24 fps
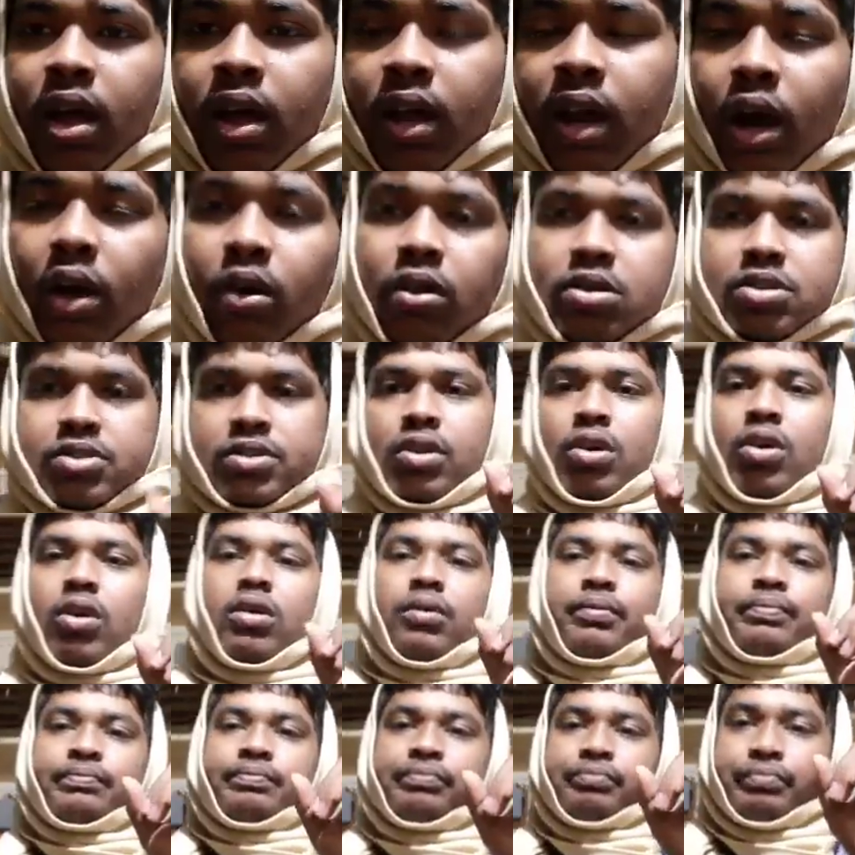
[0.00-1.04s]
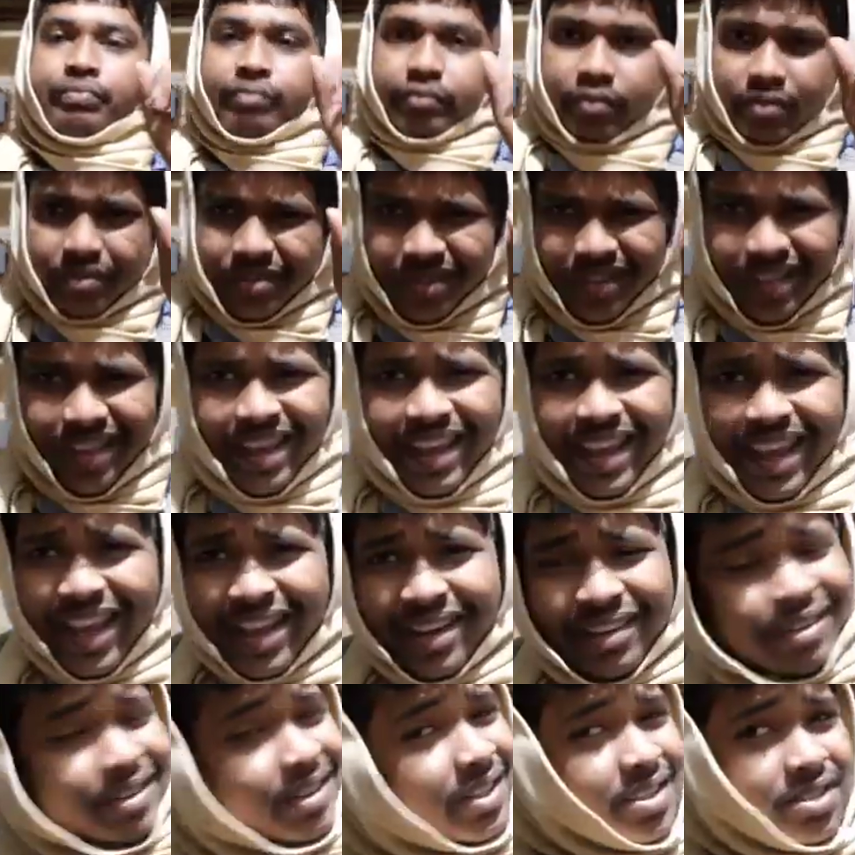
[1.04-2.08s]
Raoult's law,
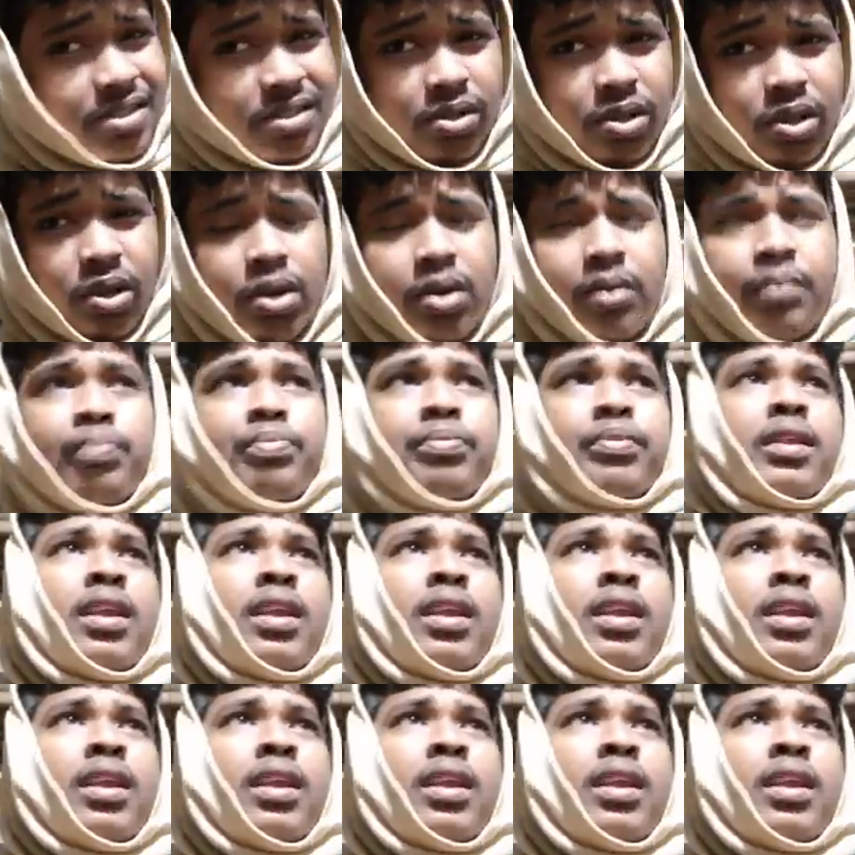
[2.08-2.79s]
Henry's law,